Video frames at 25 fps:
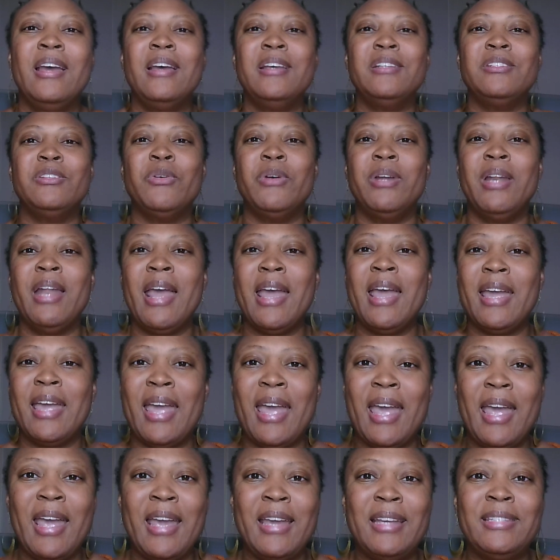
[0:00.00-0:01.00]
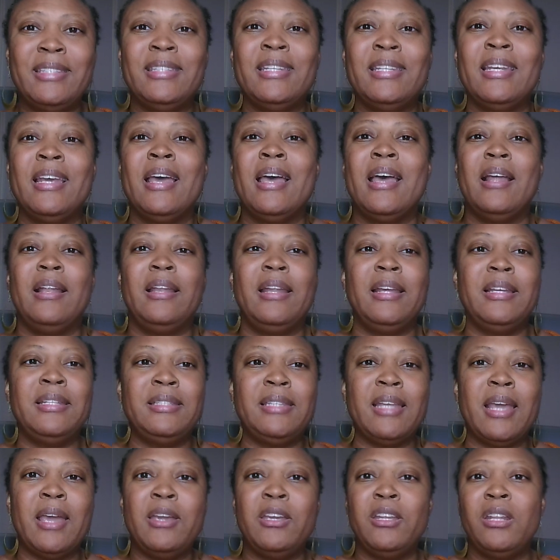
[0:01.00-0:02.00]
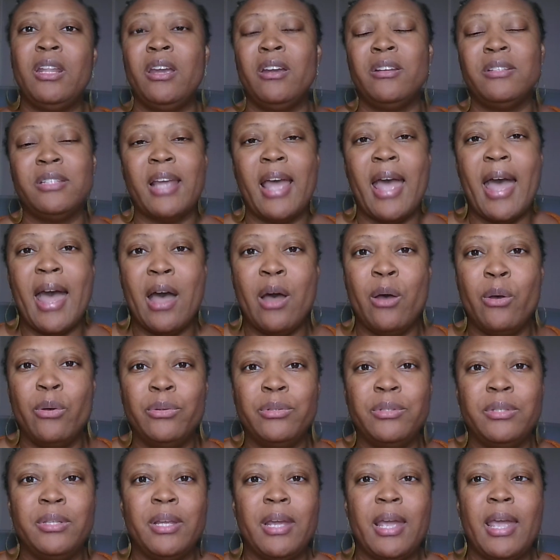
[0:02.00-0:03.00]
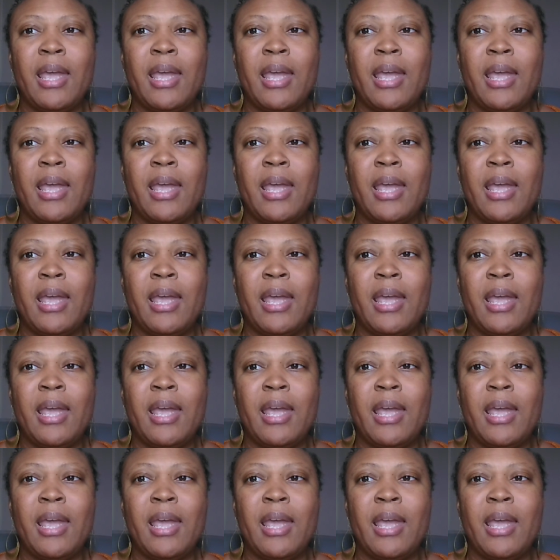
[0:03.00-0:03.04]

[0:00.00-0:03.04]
So in that case, let's say there's a house